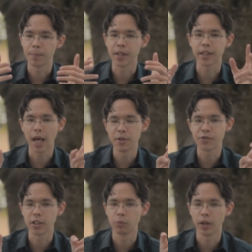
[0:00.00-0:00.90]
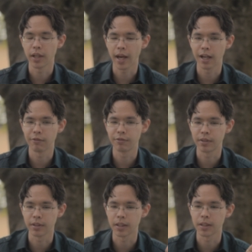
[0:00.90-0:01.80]
the chemistry when you have
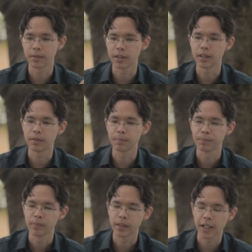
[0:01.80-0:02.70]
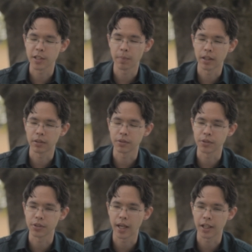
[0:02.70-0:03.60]
the gas
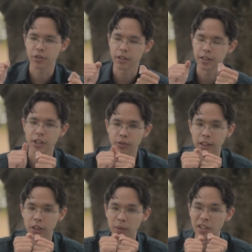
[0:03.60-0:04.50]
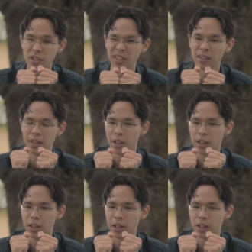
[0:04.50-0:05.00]
particles actually interacting with each other.